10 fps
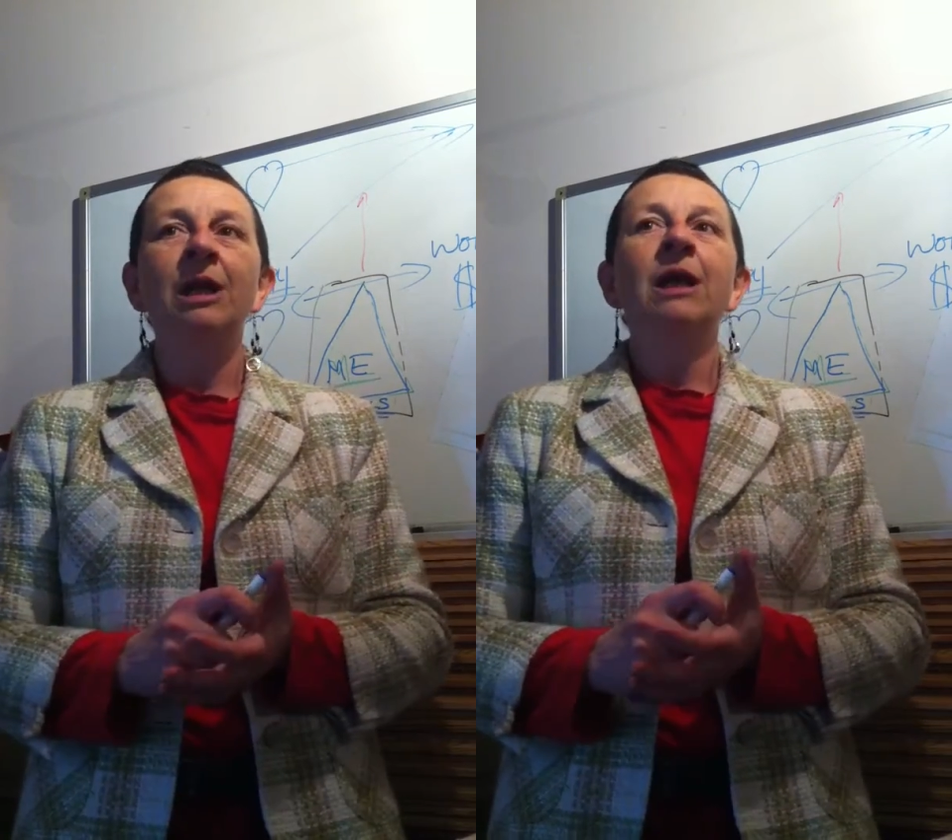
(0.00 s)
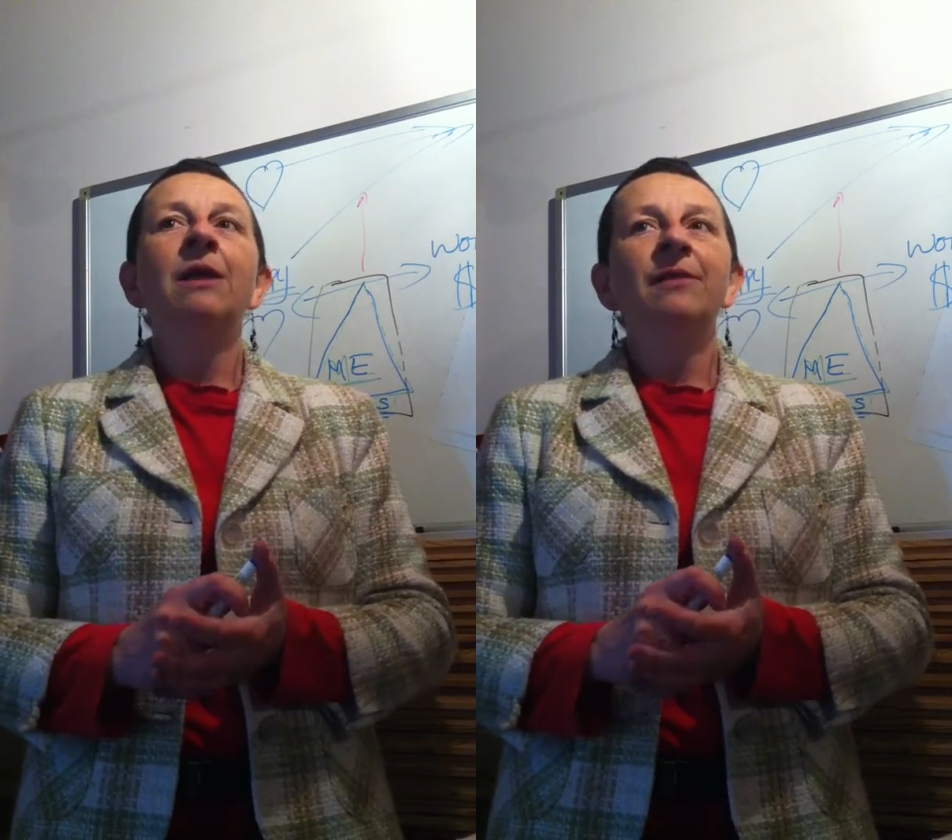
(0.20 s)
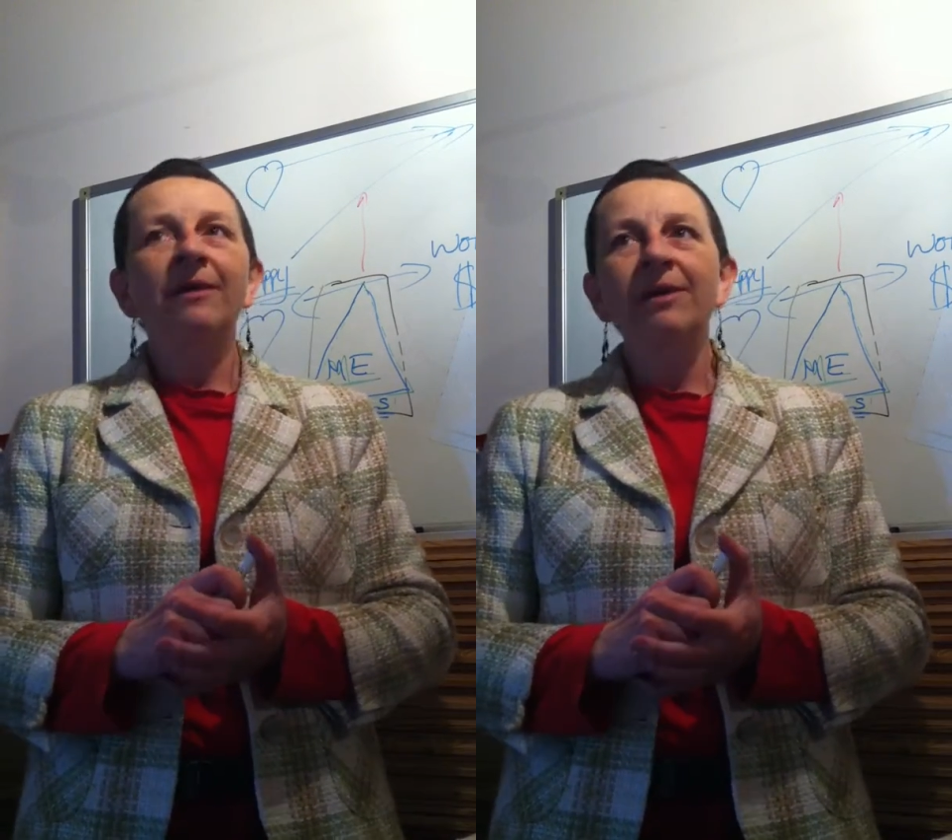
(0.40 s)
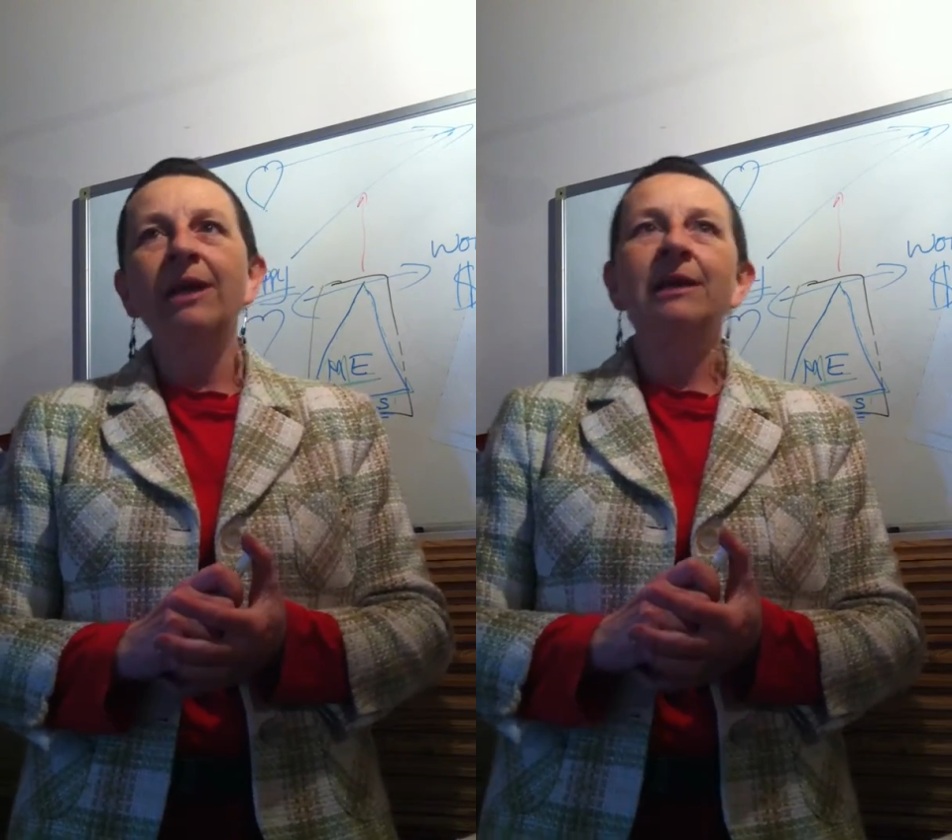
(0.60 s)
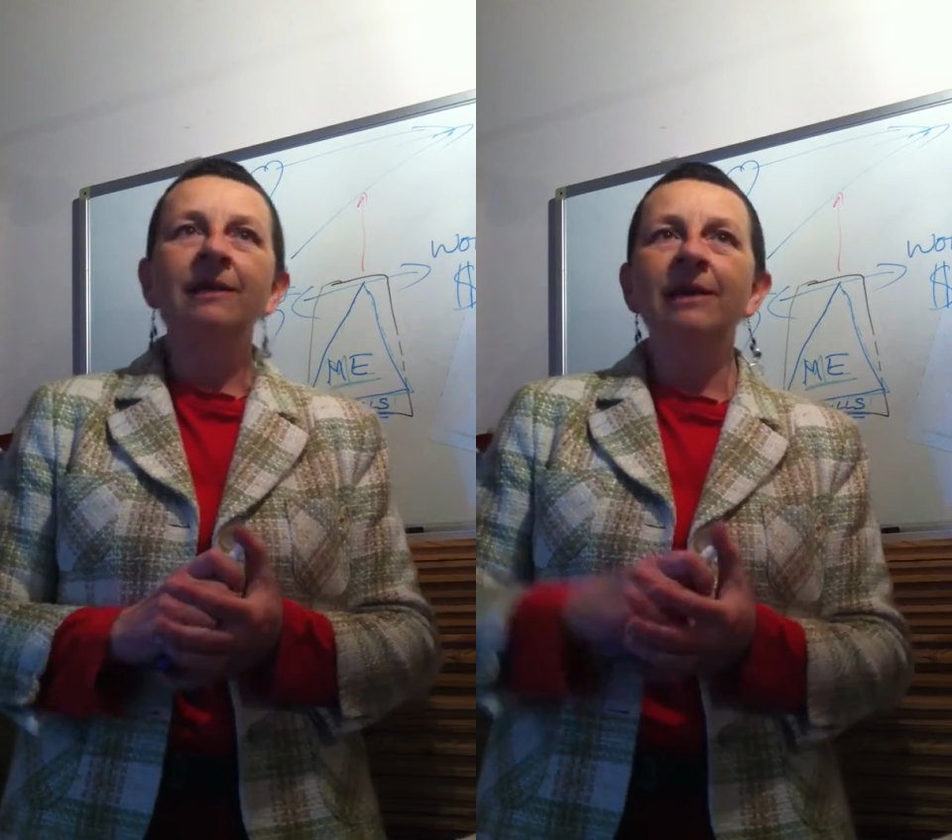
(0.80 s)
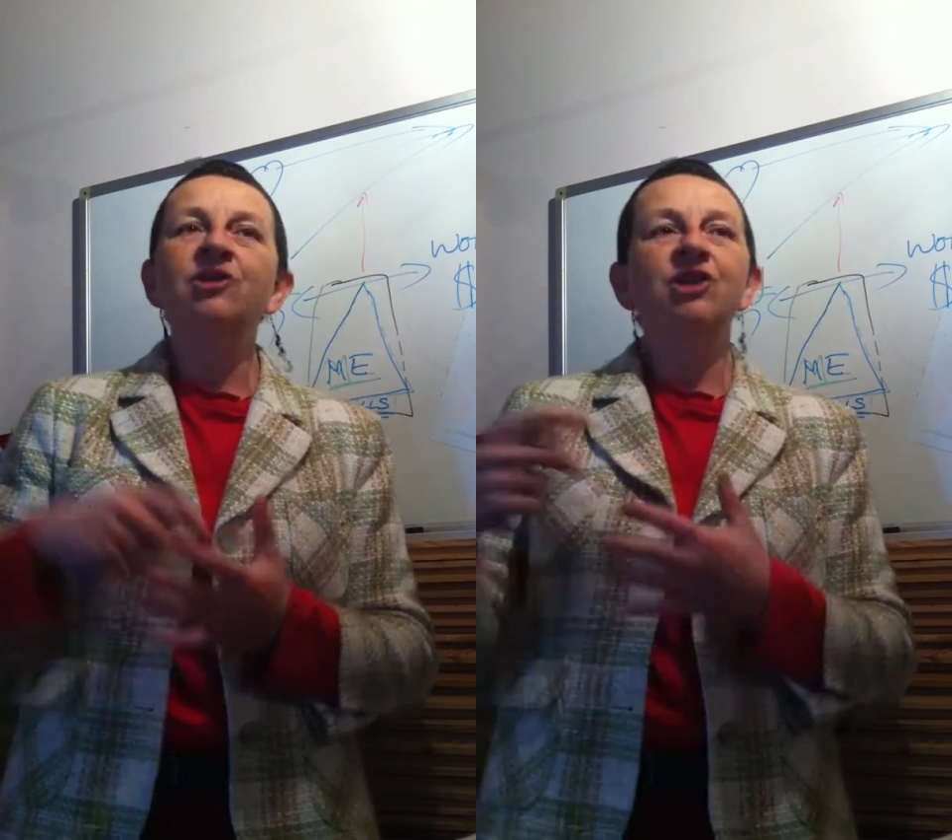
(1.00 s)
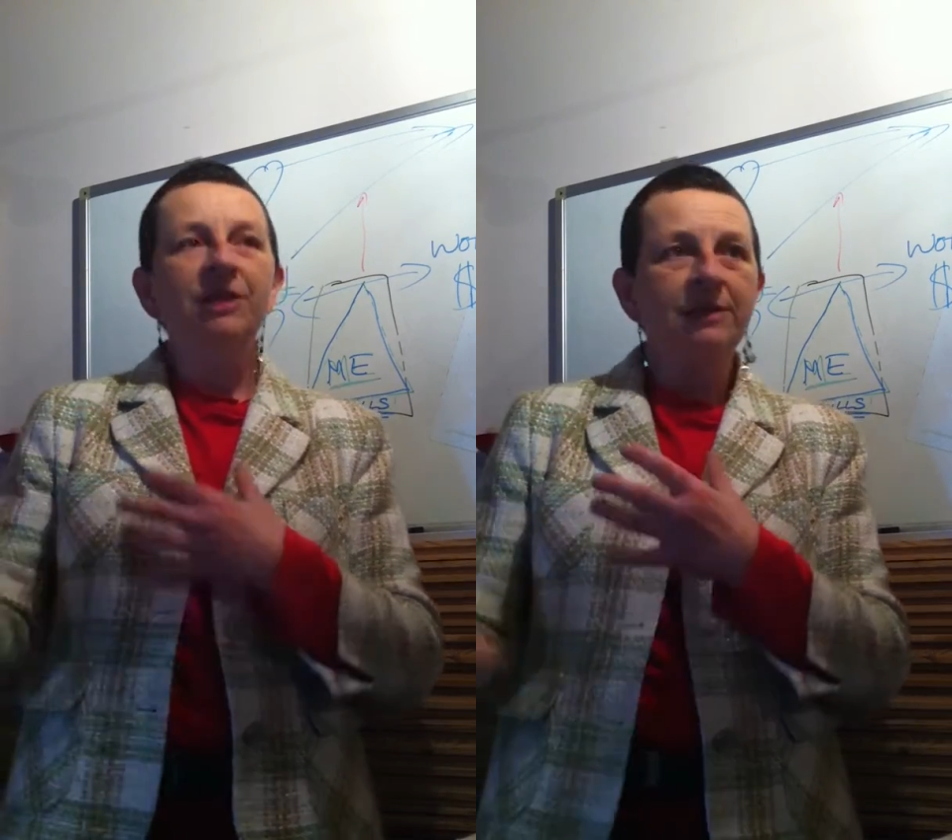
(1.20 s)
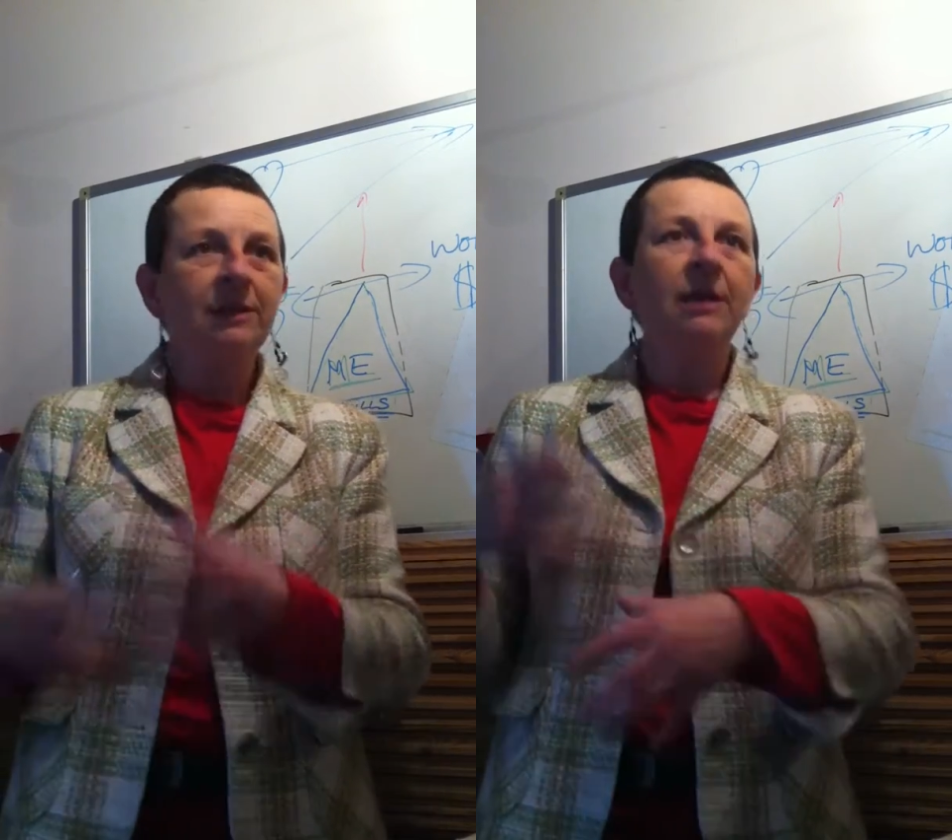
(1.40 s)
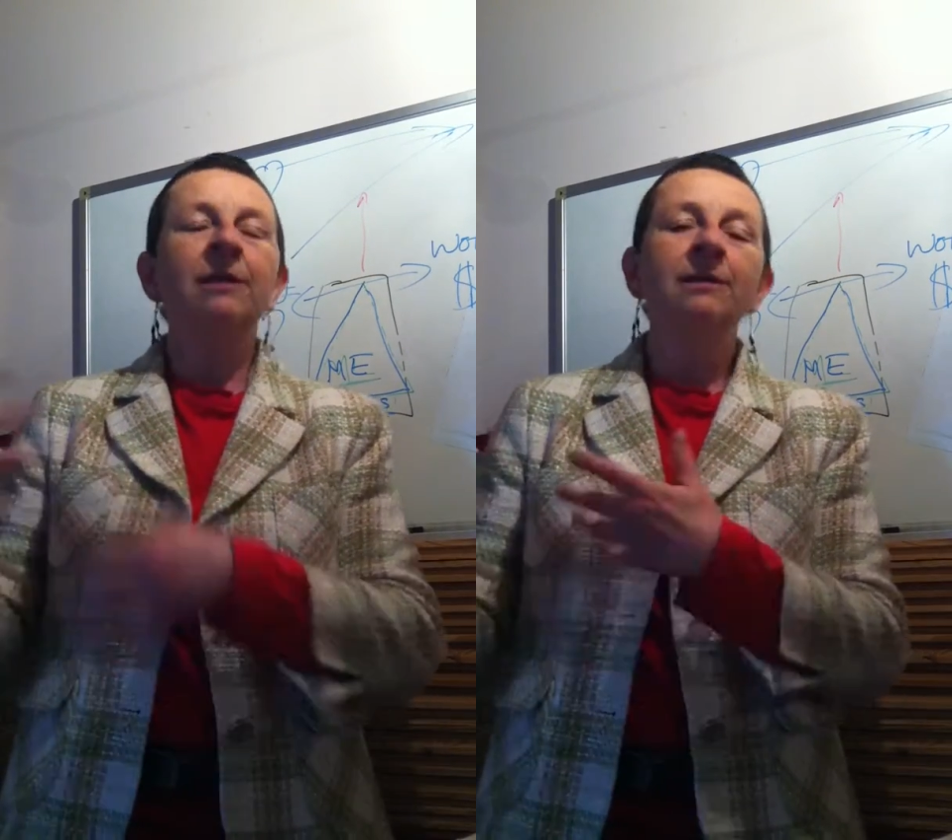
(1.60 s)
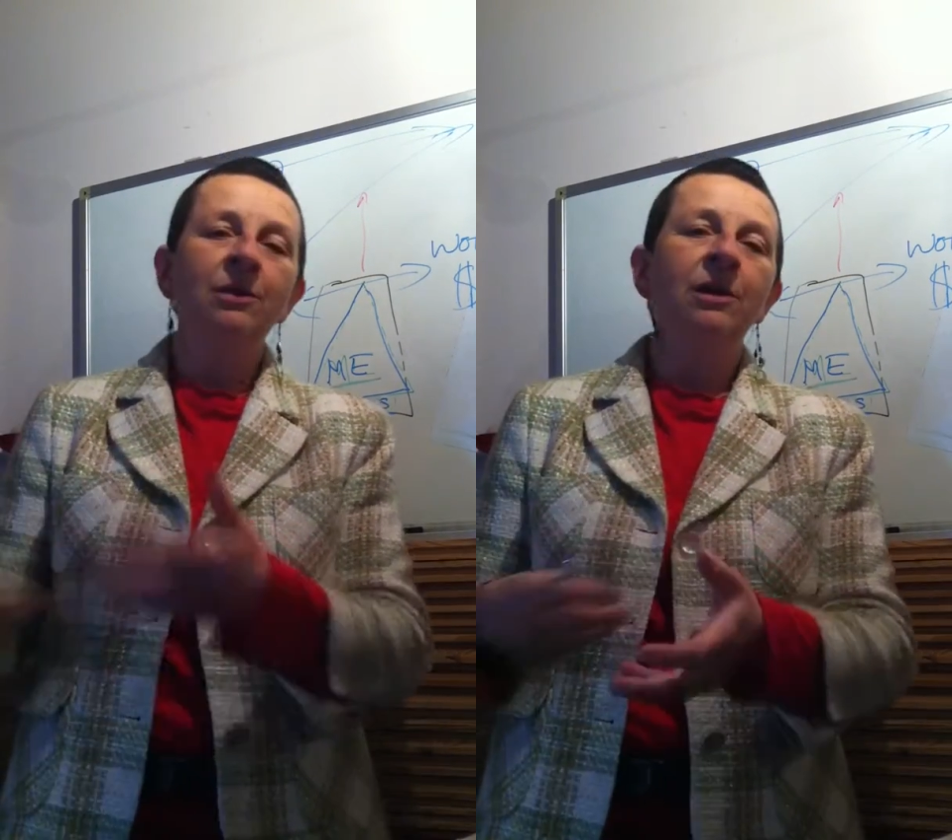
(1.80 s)
and they're getting their sheet
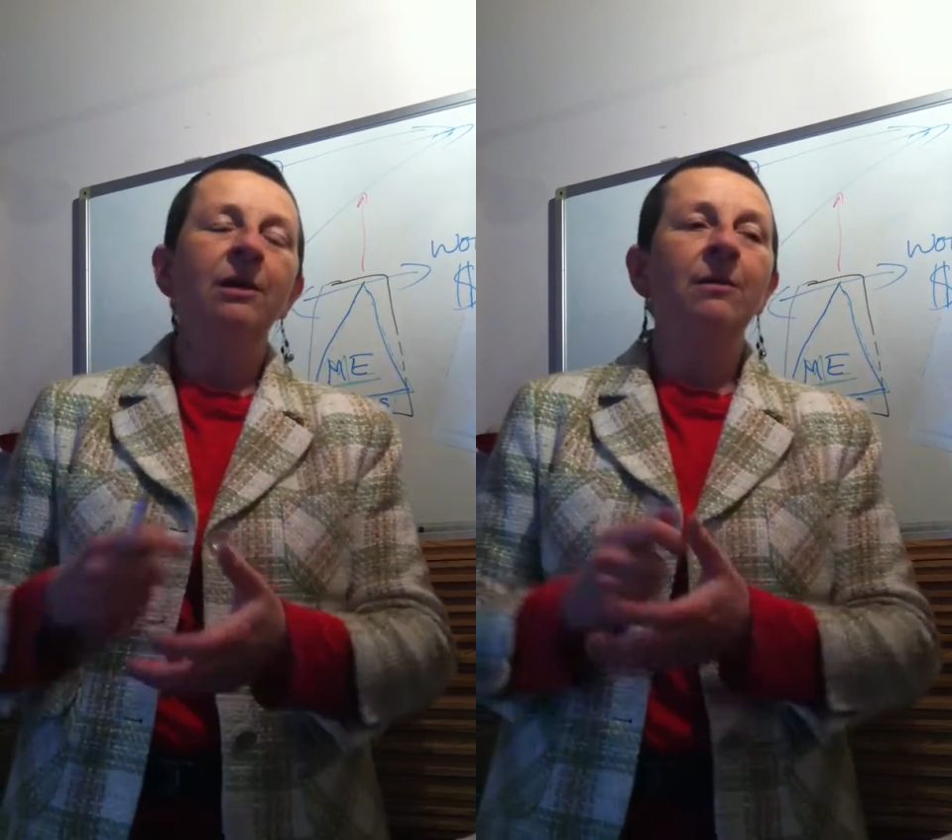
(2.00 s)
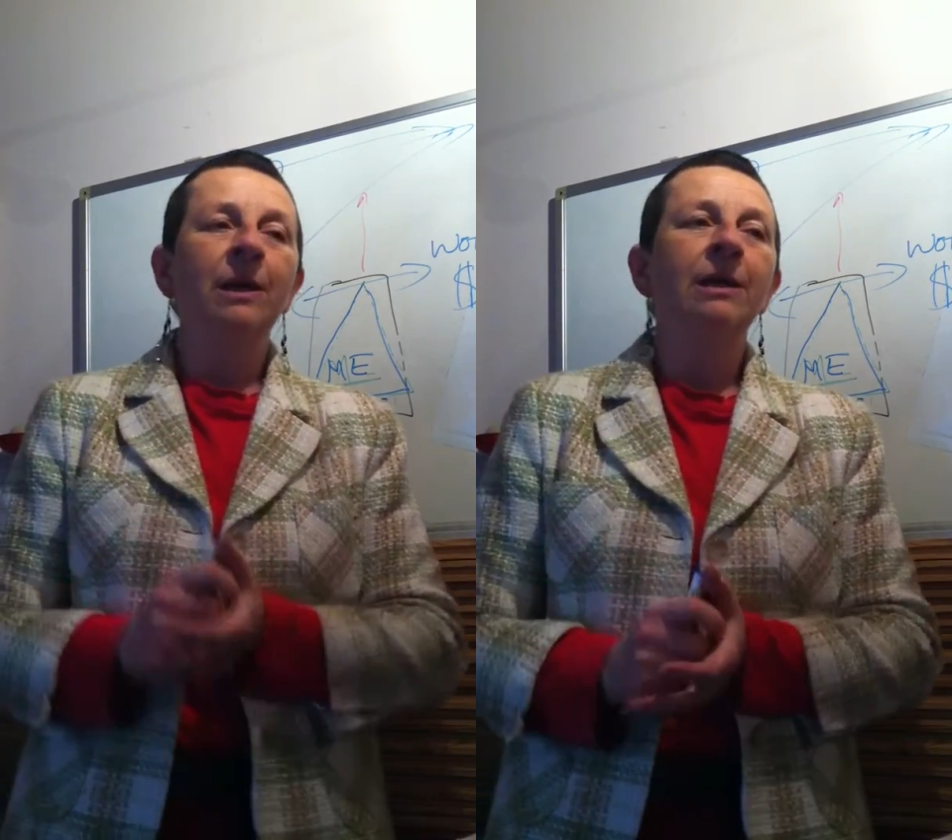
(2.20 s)
done, and you know,